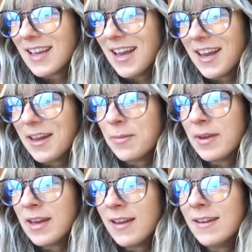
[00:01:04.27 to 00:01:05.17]
Hi,
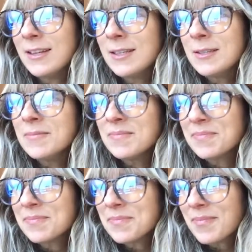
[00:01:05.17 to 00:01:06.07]
Amy.
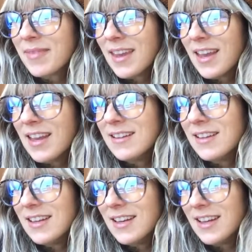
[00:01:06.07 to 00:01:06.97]
Hey,
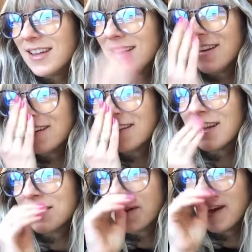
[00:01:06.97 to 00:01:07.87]
Lillian.
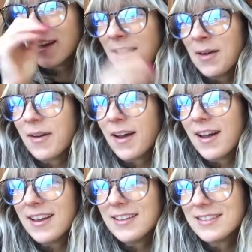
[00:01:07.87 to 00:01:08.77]
Thanks for hanging out,
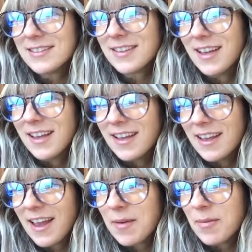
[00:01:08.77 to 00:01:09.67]
guys.
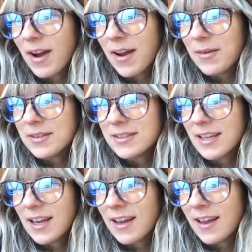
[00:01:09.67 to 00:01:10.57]
Amber, I will
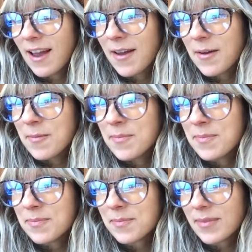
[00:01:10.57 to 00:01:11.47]
sing
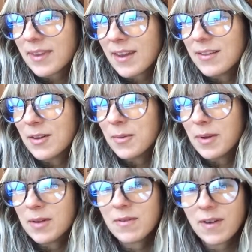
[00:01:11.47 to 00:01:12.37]
a little bit
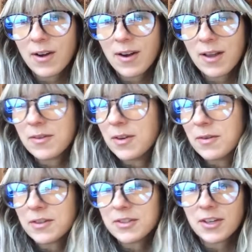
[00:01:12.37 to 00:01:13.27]
of I Don't Have You
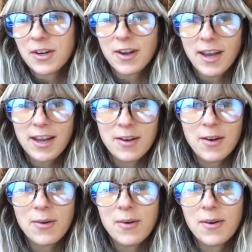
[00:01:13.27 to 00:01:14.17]
for sure. Hey,
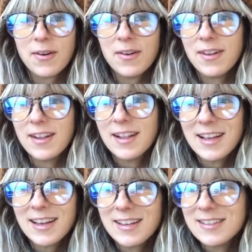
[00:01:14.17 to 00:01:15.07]
Nicole.
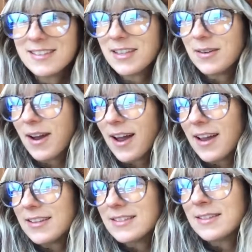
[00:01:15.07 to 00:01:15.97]
Good to see you
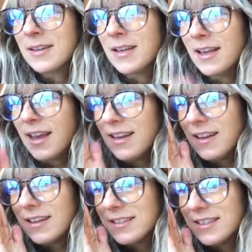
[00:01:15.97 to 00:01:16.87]
guys. Hey,
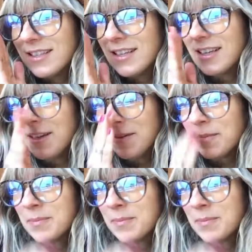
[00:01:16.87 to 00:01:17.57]
Destiny.